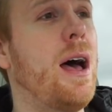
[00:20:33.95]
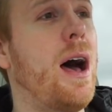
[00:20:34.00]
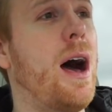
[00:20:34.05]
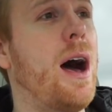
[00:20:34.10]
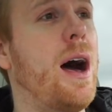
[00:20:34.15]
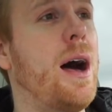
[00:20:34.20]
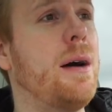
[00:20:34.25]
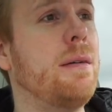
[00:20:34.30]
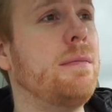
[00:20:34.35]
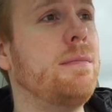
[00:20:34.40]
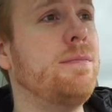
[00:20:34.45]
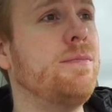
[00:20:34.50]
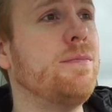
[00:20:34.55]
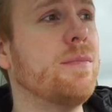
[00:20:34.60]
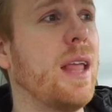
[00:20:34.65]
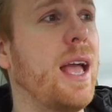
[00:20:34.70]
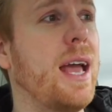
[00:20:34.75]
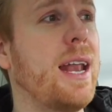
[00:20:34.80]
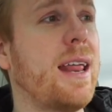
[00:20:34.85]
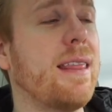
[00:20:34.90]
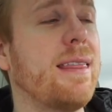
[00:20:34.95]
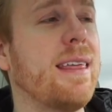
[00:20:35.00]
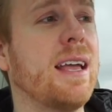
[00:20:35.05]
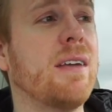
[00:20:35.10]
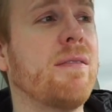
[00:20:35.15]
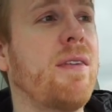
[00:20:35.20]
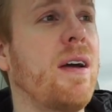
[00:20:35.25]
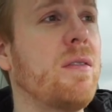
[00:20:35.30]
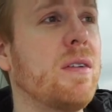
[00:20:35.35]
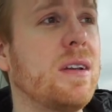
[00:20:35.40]
Um, and I think
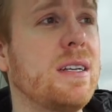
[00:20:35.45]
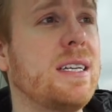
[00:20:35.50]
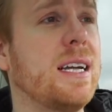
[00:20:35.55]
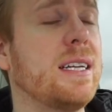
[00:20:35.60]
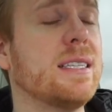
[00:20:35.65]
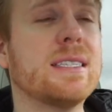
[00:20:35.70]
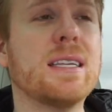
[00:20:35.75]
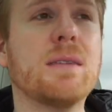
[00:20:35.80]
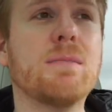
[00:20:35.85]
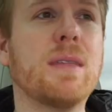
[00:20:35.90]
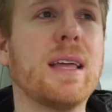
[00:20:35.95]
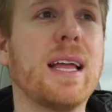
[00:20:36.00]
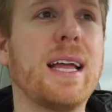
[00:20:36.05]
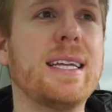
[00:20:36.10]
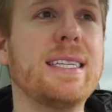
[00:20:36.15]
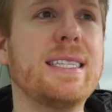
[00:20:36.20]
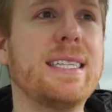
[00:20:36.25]
if I would have done something I